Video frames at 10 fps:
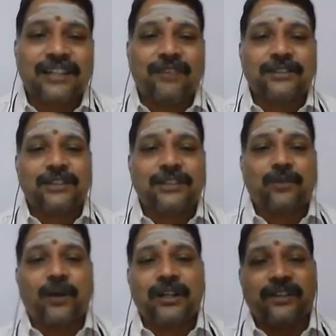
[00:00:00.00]
covers the
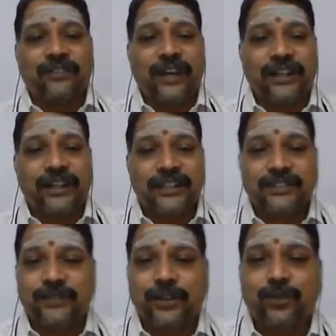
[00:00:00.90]
quality of guidelines
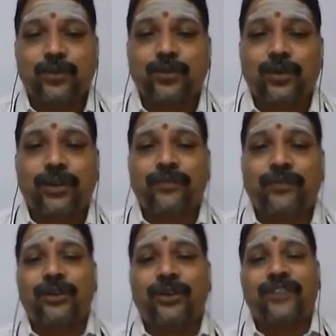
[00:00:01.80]
with the
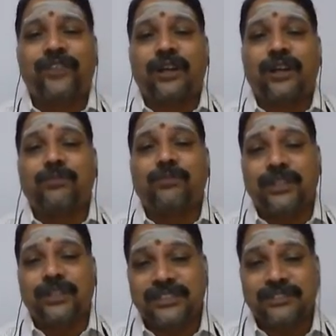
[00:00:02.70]
224 different
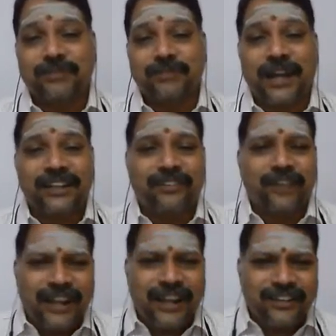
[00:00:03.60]
commodities spanning a
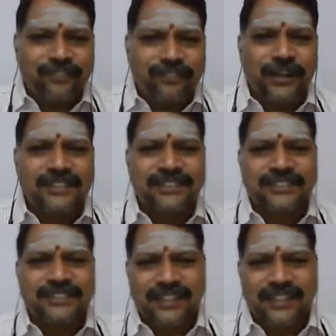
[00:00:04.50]
variety of pulses,